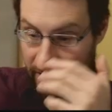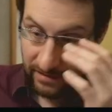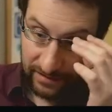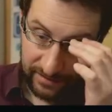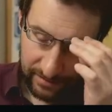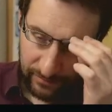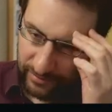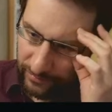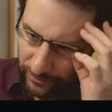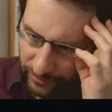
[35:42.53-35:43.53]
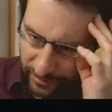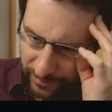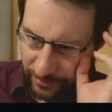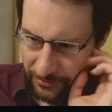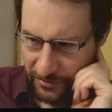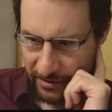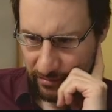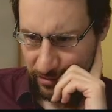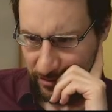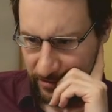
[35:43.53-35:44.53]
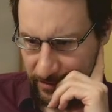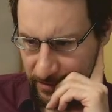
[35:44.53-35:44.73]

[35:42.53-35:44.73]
a little bit more portable.